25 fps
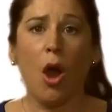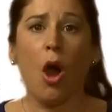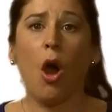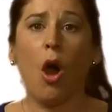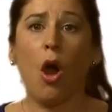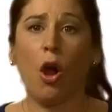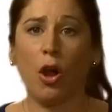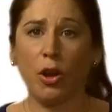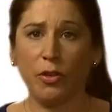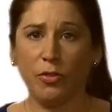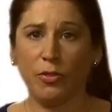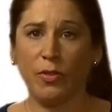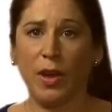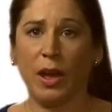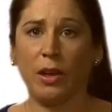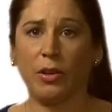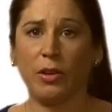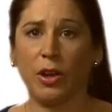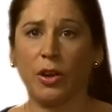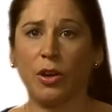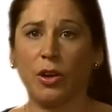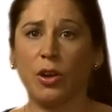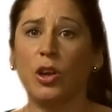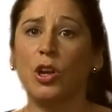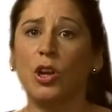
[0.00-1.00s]
heart
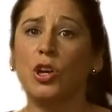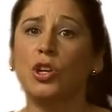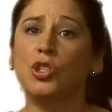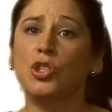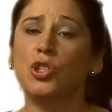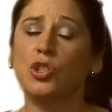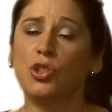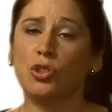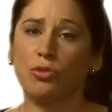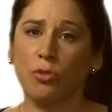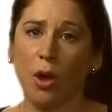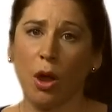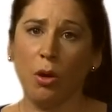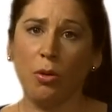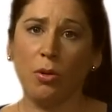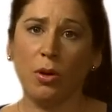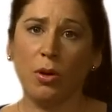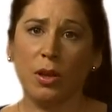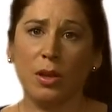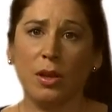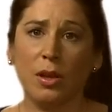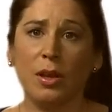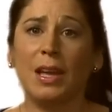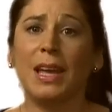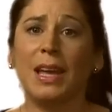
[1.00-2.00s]
failure, stroke,
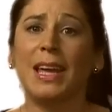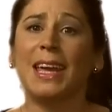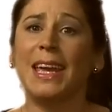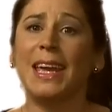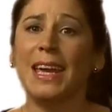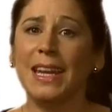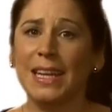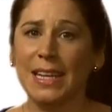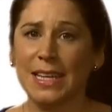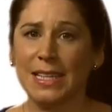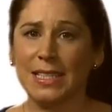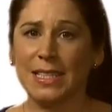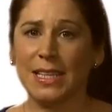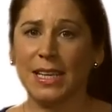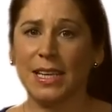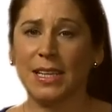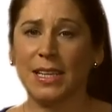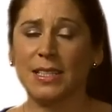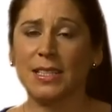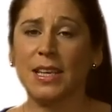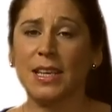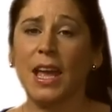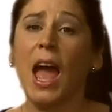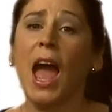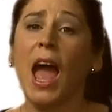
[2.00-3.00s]
kidney
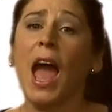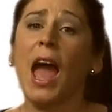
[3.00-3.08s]
disease,